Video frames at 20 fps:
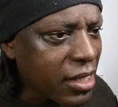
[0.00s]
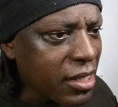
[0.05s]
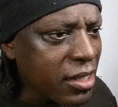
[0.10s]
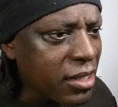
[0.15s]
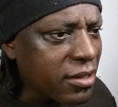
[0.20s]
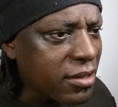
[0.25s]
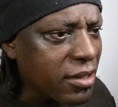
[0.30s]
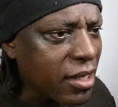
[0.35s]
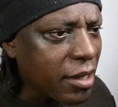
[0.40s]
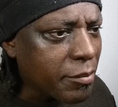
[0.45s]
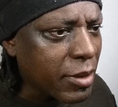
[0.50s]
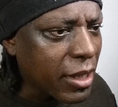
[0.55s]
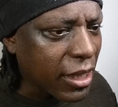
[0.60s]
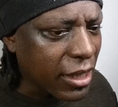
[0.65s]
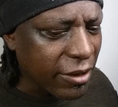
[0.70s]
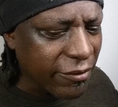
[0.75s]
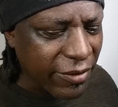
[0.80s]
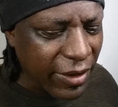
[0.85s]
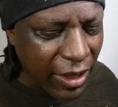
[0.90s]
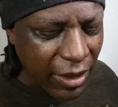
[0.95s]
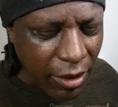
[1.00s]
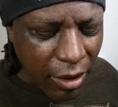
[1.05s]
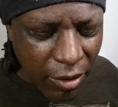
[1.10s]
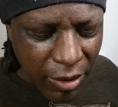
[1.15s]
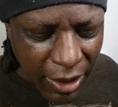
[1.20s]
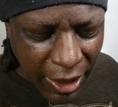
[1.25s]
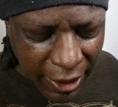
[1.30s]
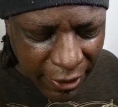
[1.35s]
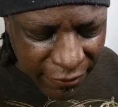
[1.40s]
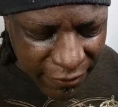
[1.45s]
This time I'm not going to faint.
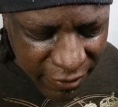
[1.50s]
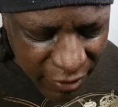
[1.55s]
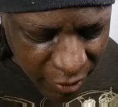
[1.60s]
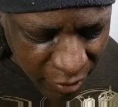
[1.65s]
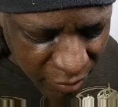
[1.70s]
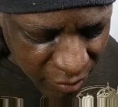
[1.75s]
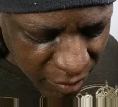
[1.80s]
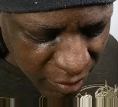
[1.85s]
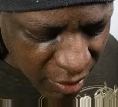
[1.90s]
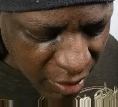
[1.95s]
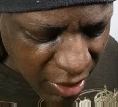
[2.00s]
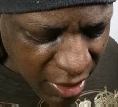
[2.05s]
Okay, so